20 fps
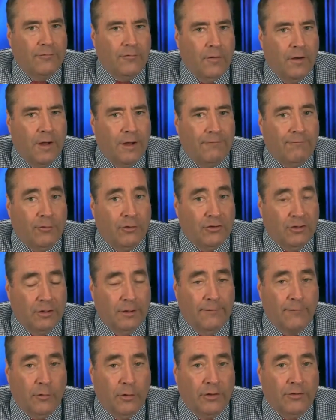of, uh, for
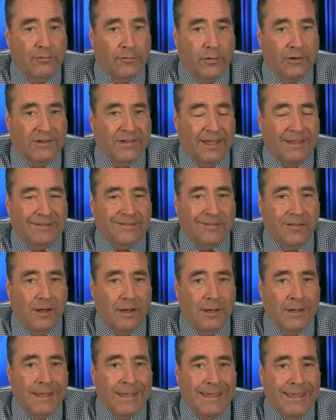deliveries for
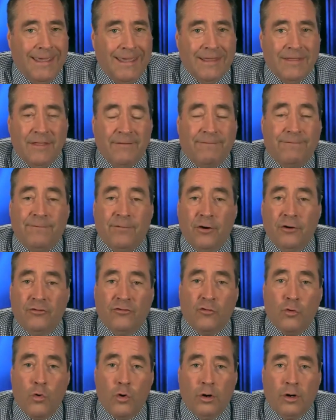Tesla in the
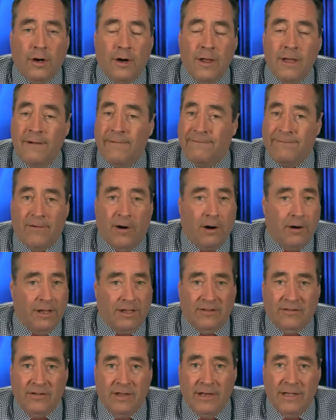first quarter far
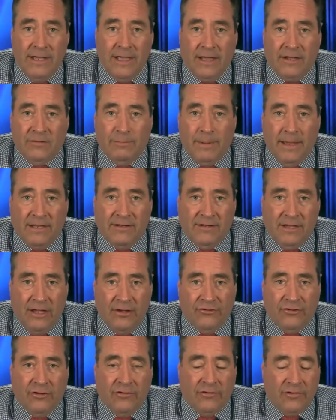exceeding
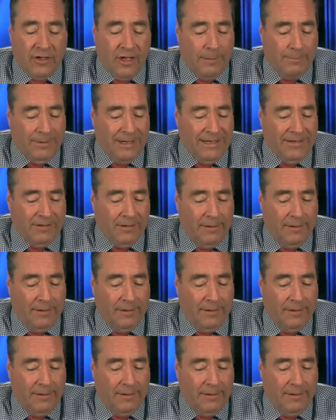expectations. The company